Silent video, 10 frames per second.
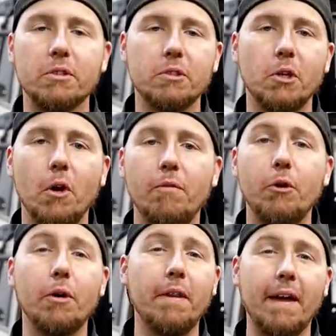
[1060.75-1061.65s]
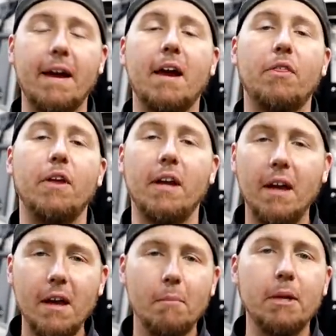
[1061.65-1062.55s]
So if you're into that kind of thing,
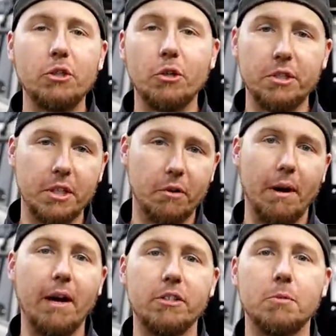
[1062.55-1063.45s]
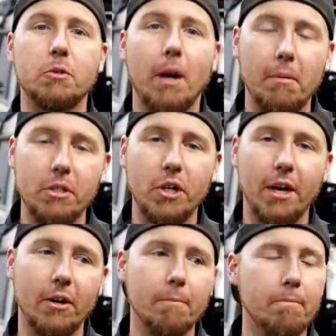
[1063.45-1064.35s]
make sure you stick around and subscribe to the
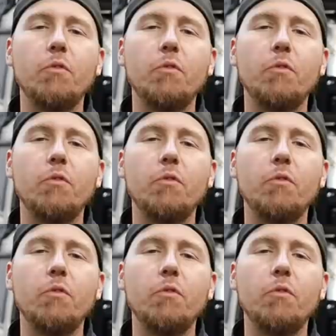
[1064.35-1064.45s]
channel.